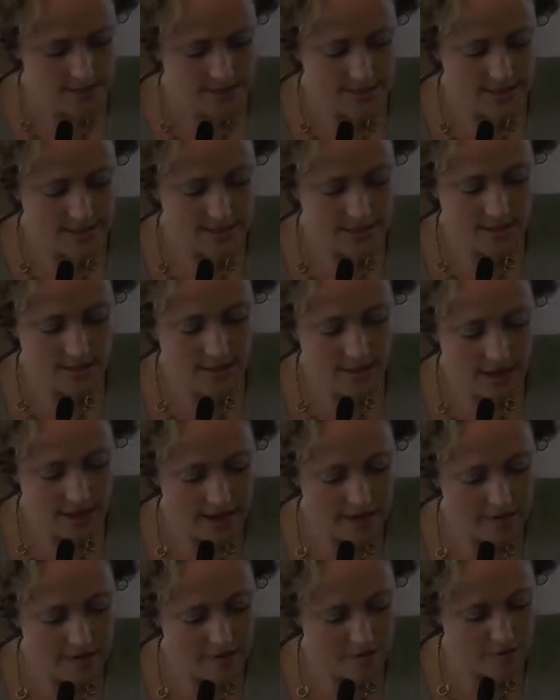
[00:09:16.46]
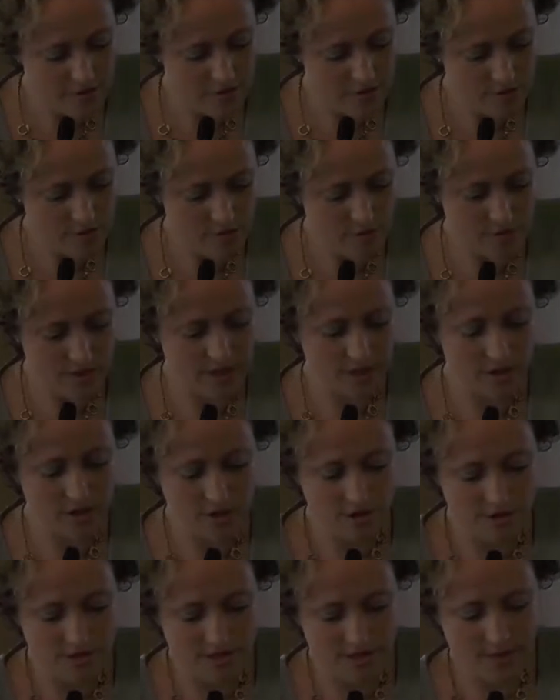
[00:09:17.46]
Still life with
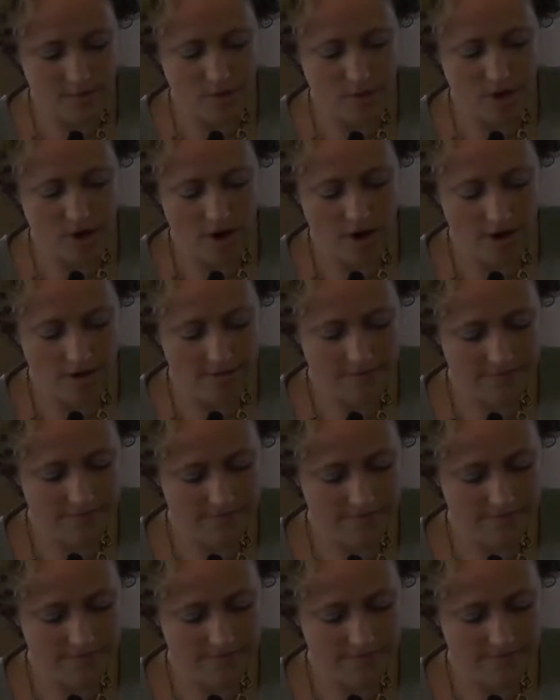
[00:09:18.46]
nursing bra.